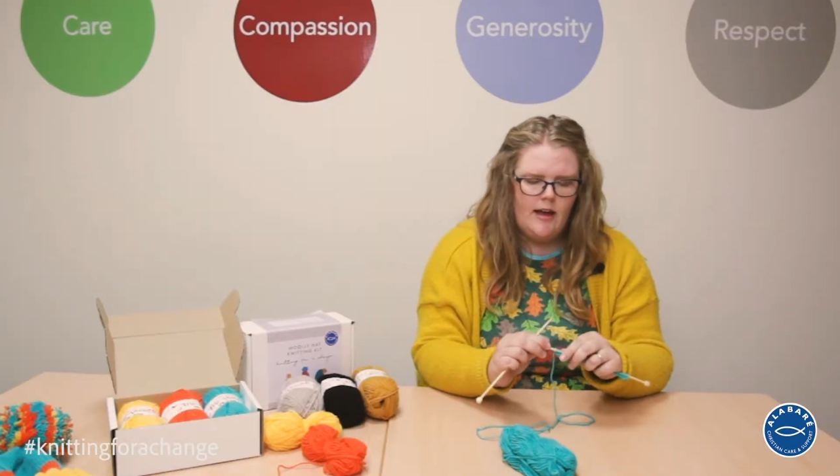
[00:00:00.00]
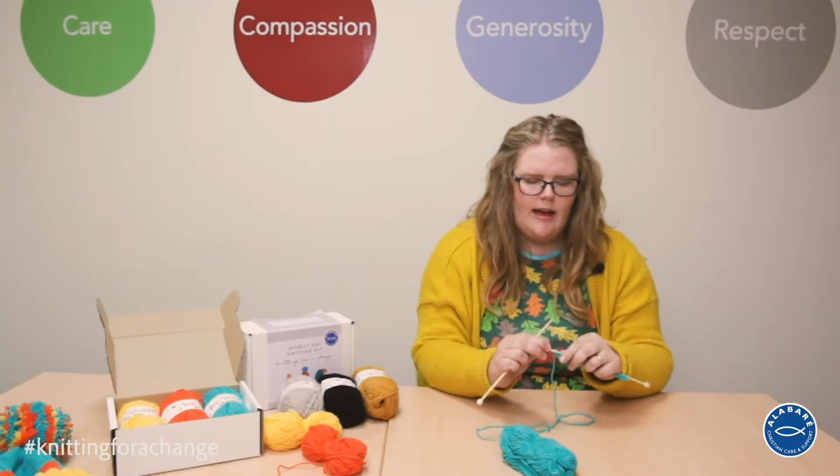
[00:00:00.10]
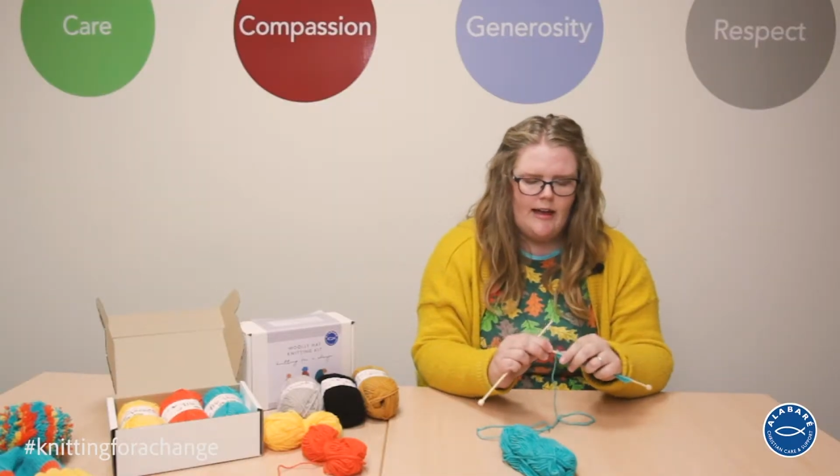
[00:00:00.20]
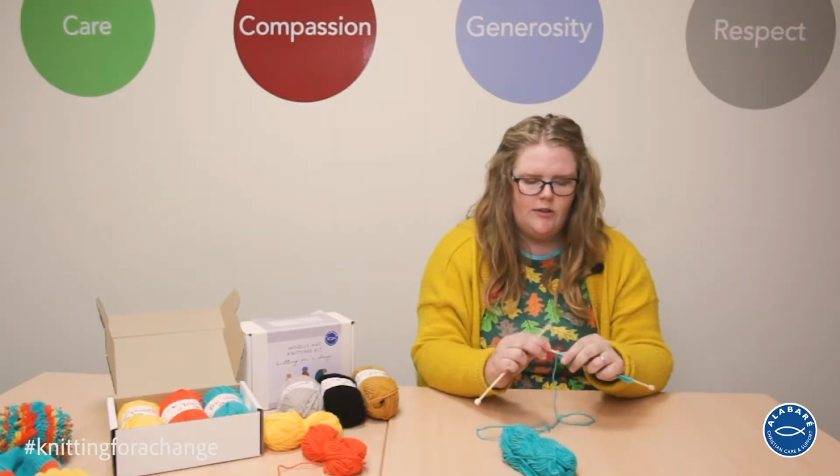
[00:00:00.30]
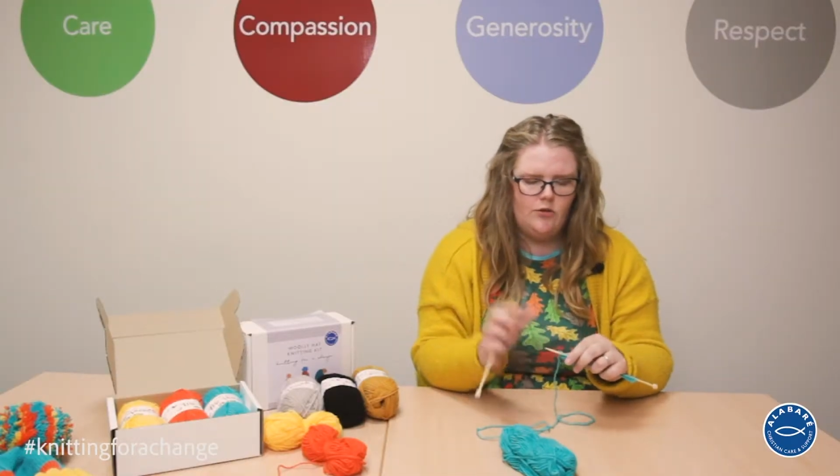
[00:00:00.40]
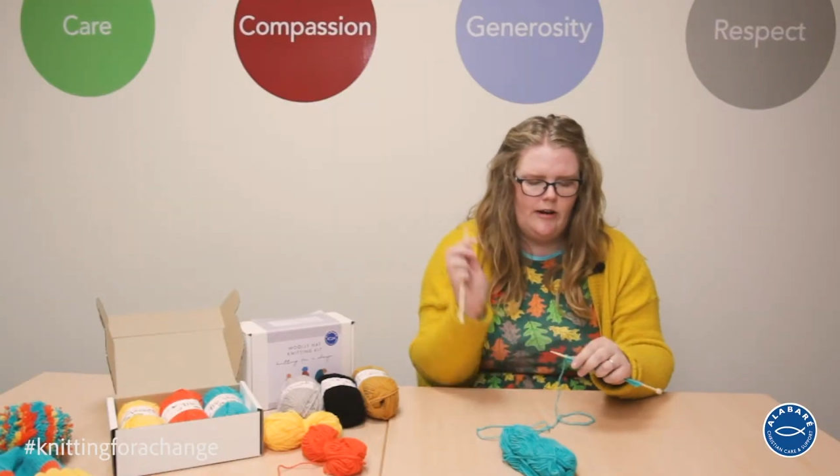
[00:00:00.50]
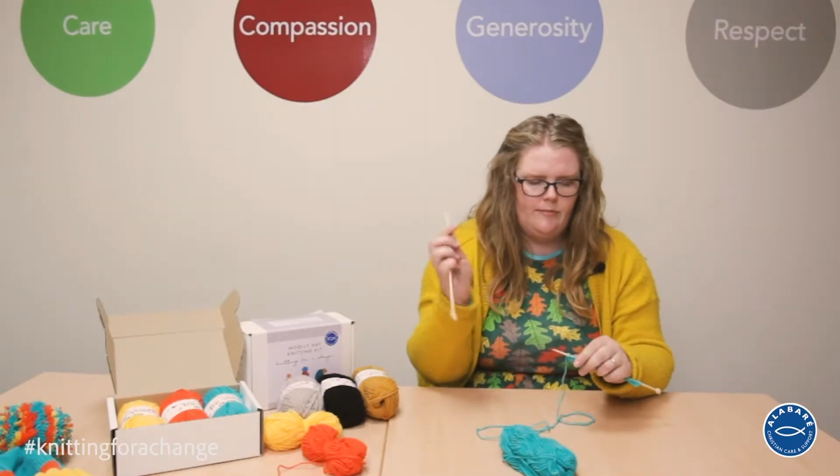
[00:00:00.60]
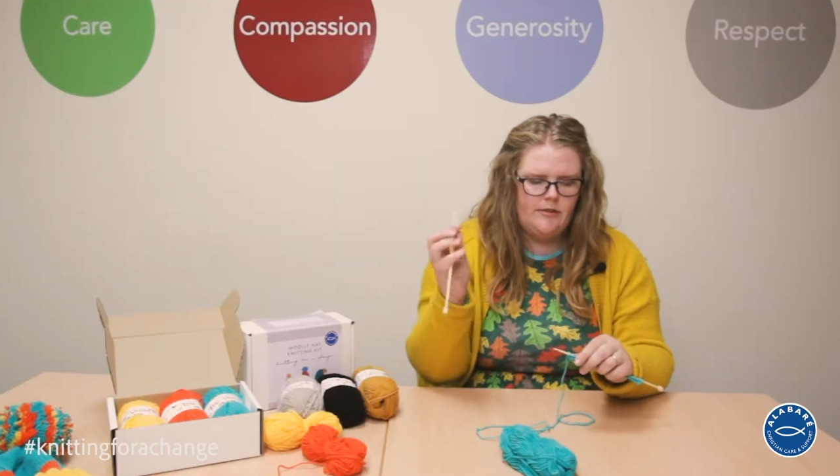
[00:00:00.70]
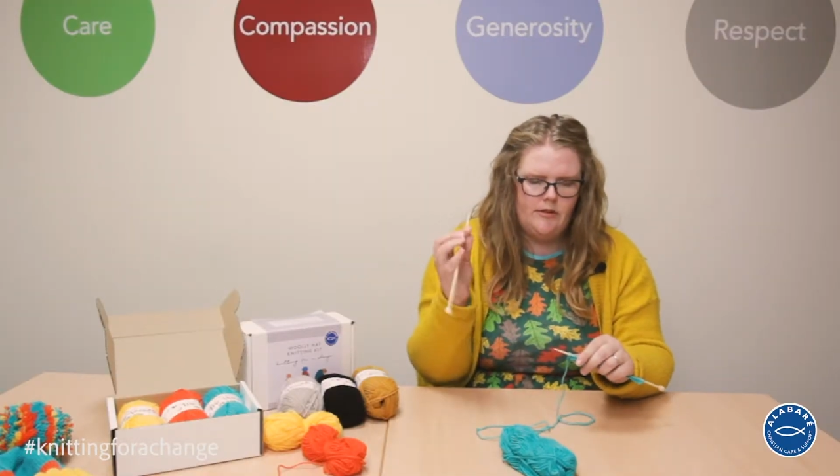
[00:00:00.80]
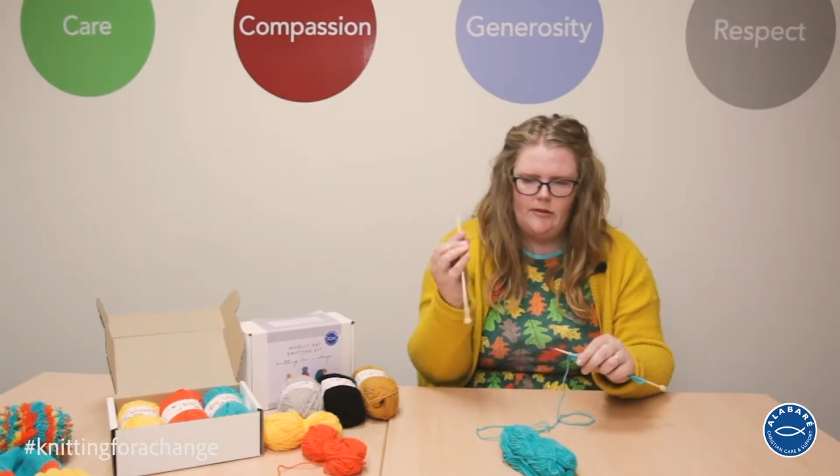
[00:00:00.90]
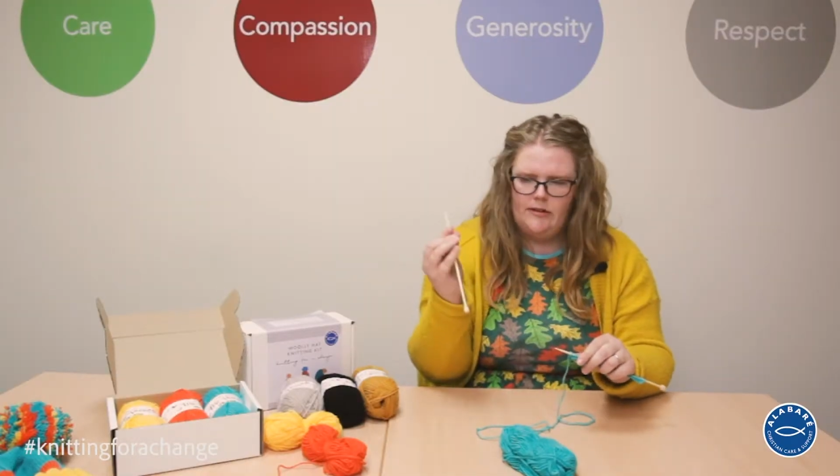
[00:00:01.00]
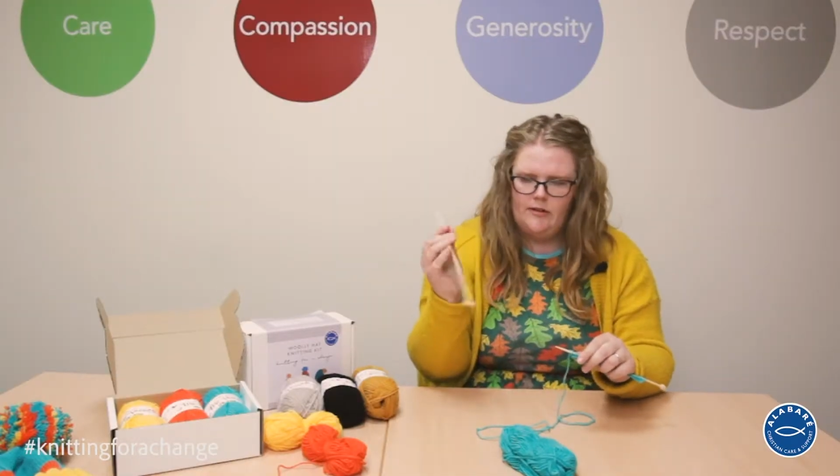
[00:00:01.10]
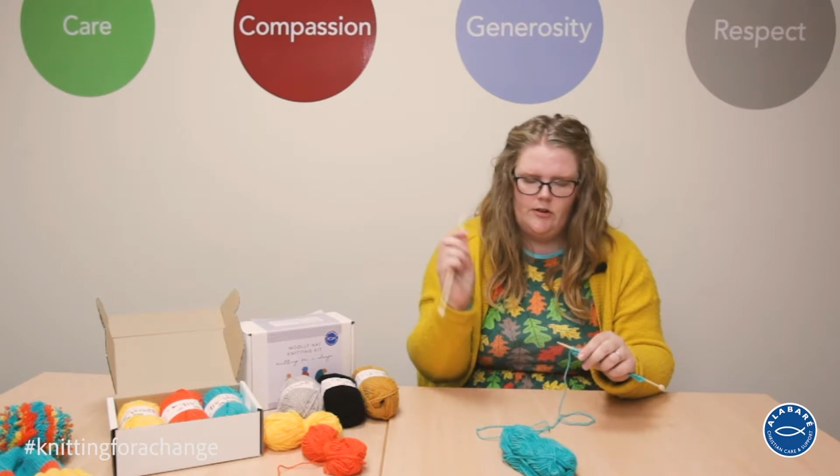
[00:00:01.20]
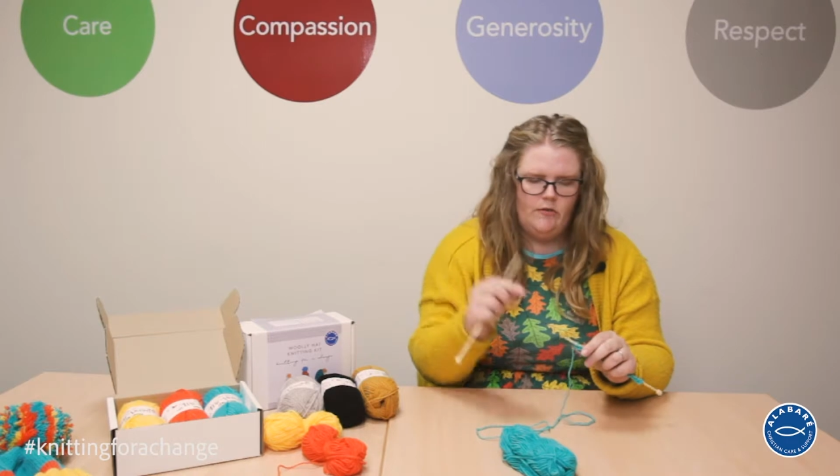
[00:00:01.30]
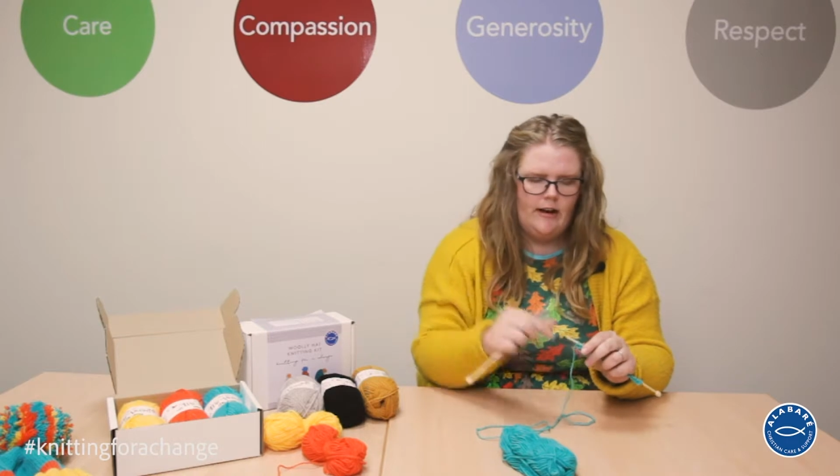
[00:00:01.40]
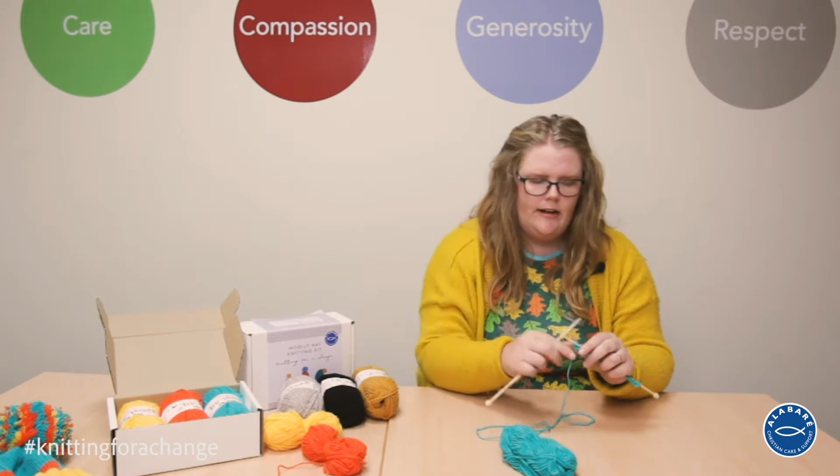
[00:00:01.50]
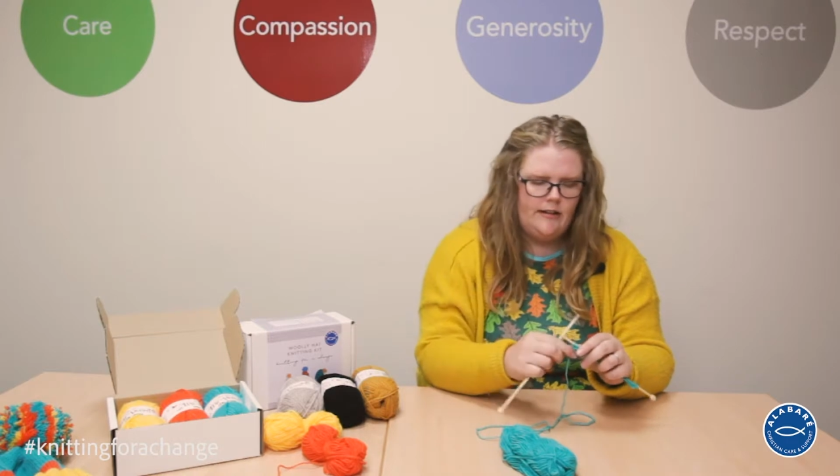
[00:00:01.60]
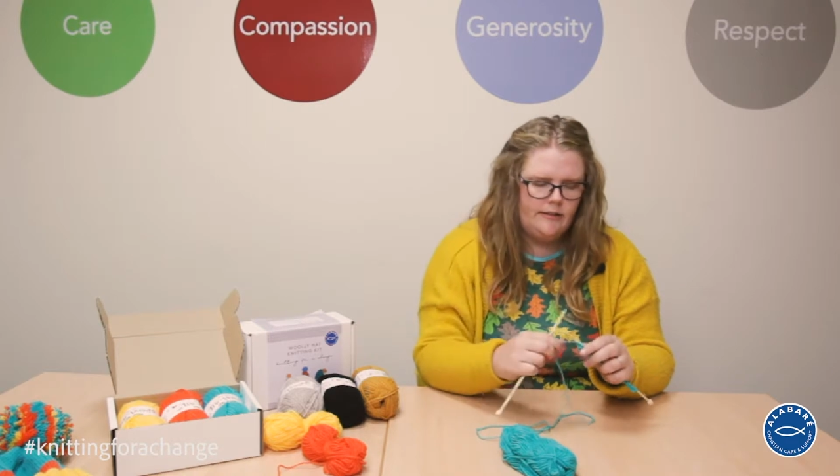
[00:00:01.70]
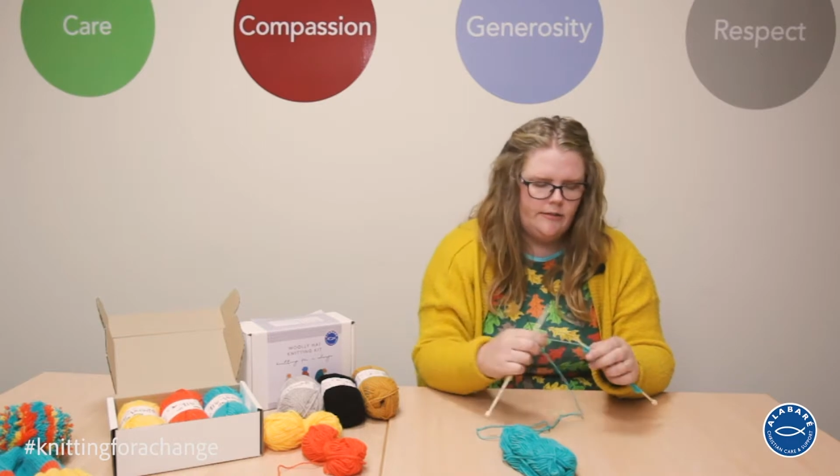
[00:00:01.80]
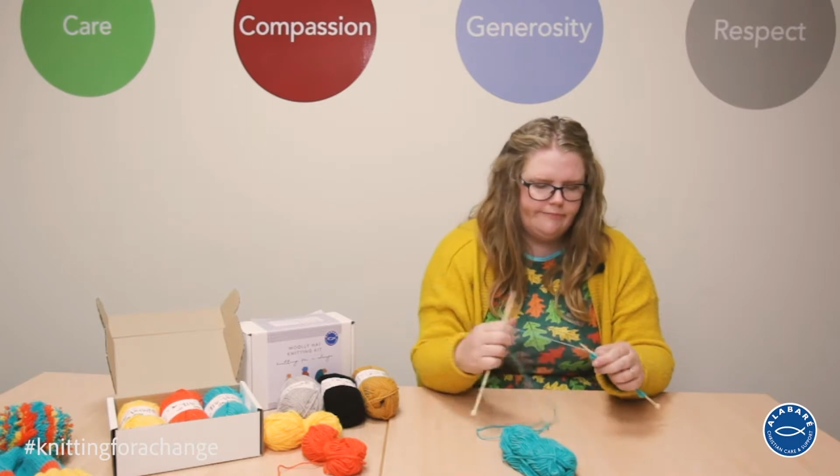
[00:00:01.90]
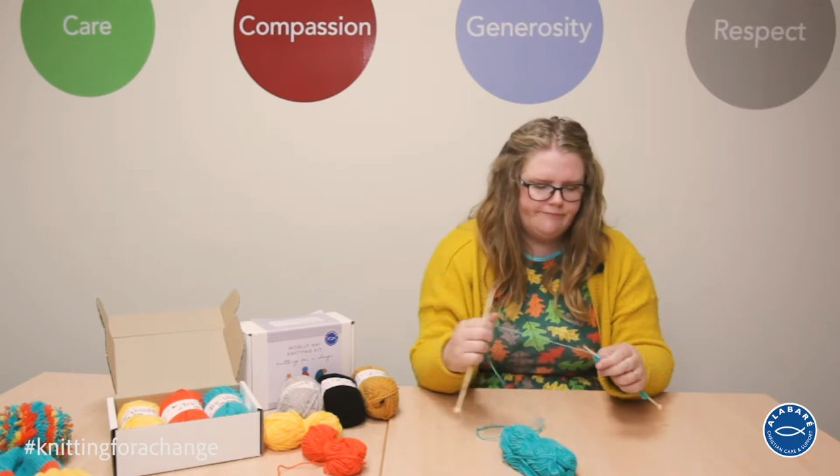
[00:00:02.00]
and your empty one your right hand,